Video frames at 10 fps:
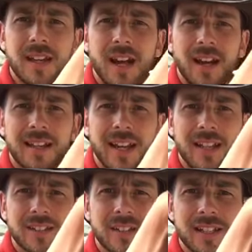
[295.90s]
Okay,
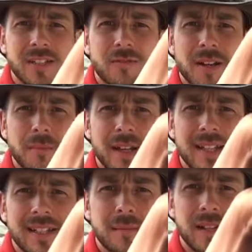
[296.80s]
so there's the runner bean
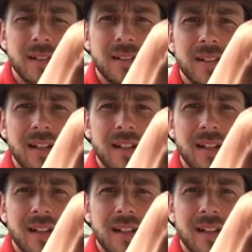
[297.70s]
in the middle,